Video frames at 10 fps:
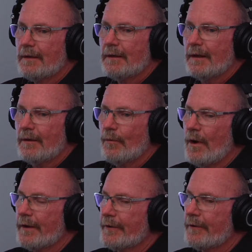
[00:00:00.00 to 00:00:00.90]
uh,
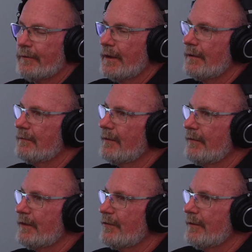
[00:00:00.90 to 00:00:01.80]
water, and
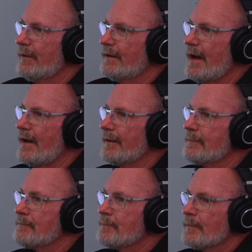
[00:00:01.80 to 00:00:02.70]
eventually we die.
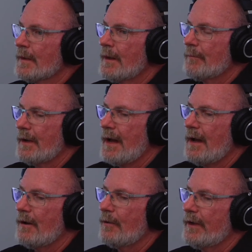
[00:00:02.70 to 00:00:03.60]
But
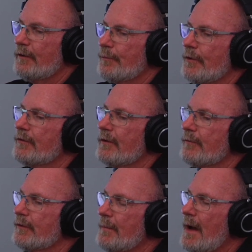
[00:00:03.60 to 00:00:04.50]
how each person
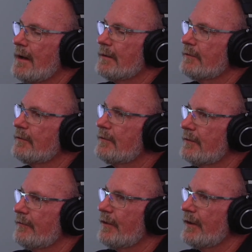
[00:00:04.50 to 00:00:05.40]
responds
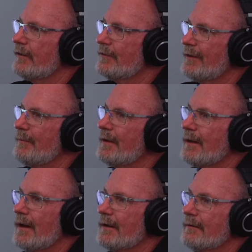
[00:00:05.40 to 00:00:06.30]
to various
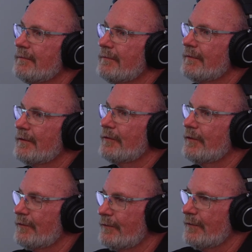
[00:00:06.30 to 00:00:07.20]
stimuli there's
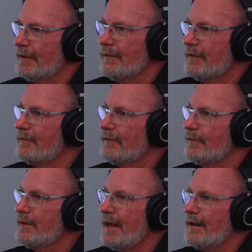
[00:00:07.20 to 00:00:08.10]
just it, it's you
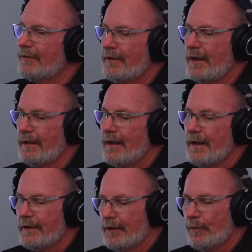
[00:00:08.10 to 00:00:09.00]
can't say
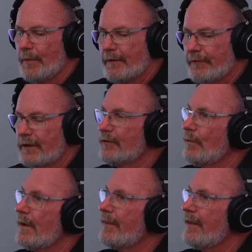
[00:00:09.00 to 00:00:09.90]
you know but for this
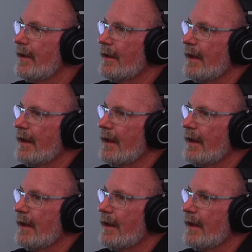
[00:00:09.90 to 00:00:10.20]
one thing